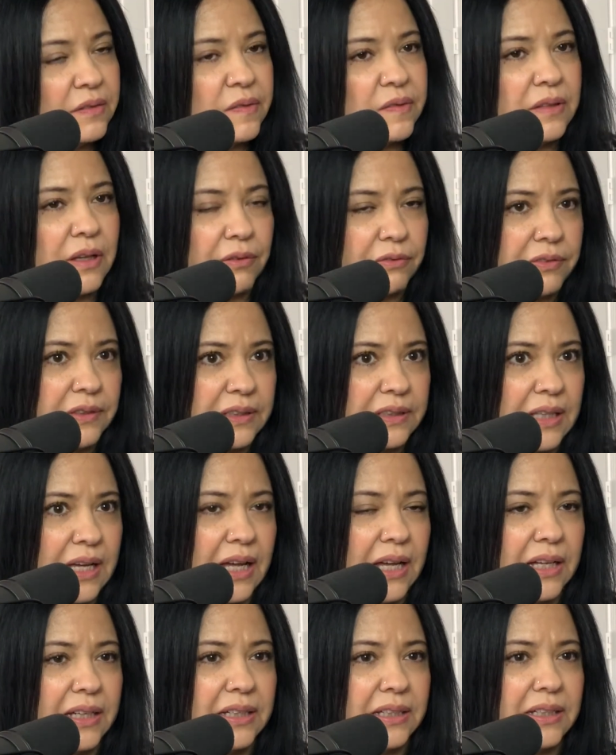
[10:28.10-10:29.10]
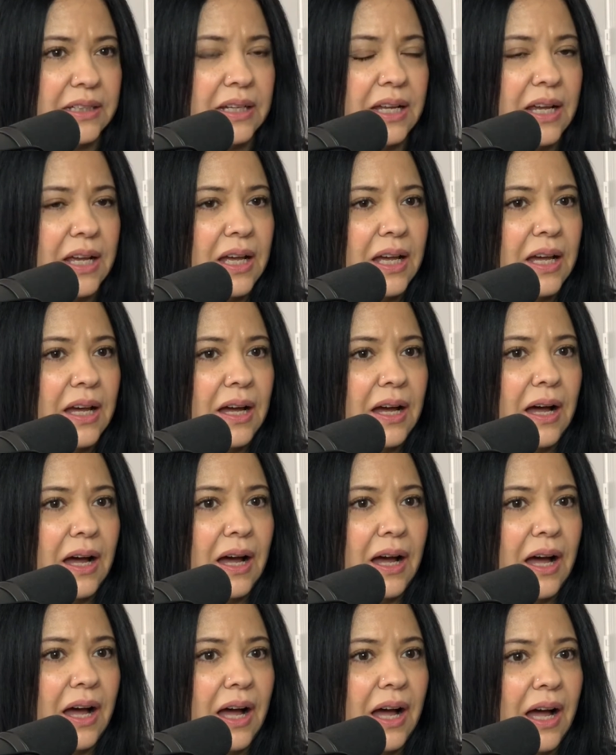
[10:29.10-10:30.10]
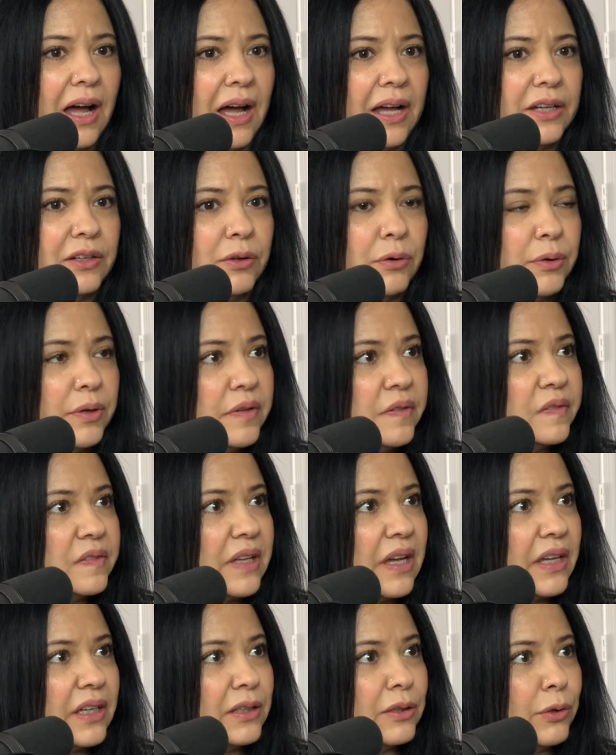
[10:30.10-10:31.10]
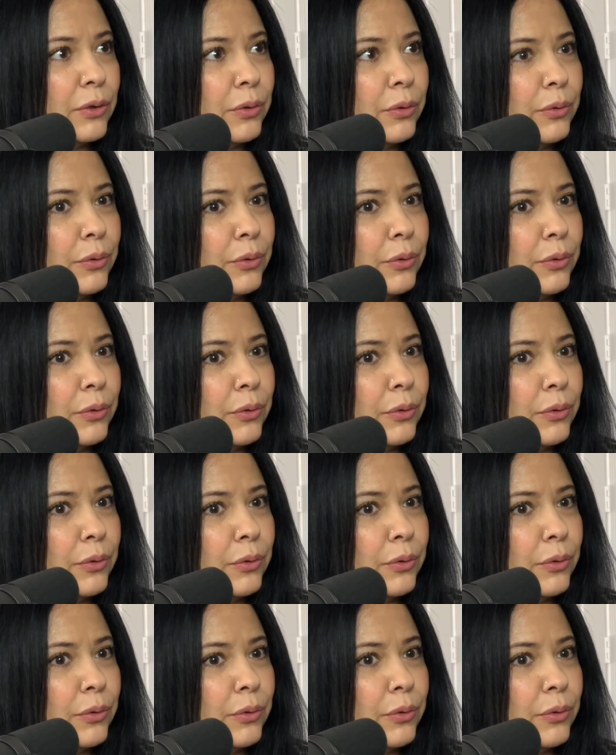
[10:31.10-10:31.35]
stuff like that. And I noticed that